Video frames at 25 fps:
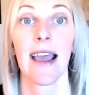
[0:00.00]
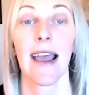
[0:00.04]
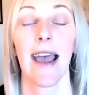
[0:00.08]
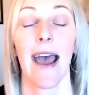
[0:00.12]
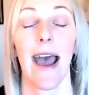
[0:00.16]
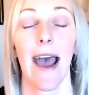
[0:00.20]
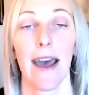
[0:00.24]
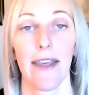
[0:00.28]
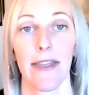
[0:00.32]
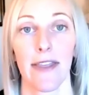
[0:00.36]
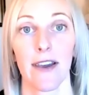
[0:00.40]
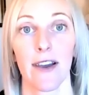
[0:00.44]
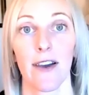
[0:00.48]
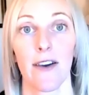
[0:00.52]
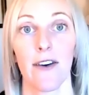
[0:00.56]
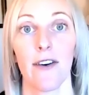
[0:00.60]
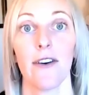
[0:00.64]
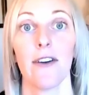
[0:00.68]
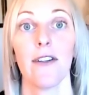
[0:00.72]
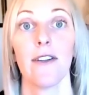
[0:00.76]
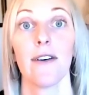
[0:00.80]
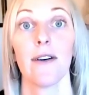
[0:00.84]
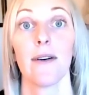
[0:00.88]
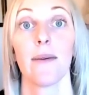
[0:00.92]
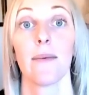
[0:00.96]

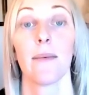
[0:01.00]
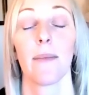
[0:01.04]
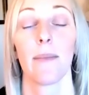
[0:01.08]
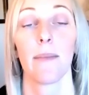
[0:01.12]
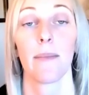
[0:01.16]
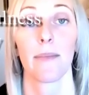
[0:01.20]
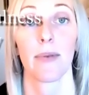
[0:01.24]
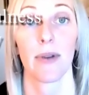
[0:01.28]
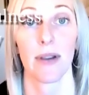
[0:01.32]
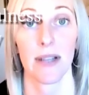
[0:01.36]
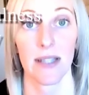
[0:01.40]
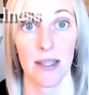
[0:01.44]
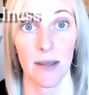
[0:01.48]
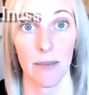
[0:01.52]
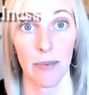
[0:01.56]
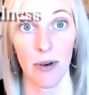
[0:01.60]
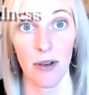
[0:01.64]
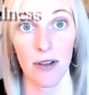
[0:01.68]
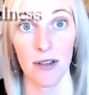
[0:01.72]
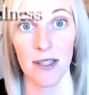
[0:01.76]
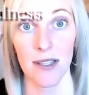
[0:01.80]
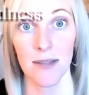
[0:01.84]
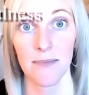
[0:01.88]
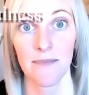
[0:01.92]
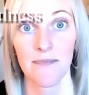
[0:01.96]
ethical
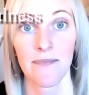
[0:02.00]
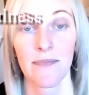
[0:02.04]
principles,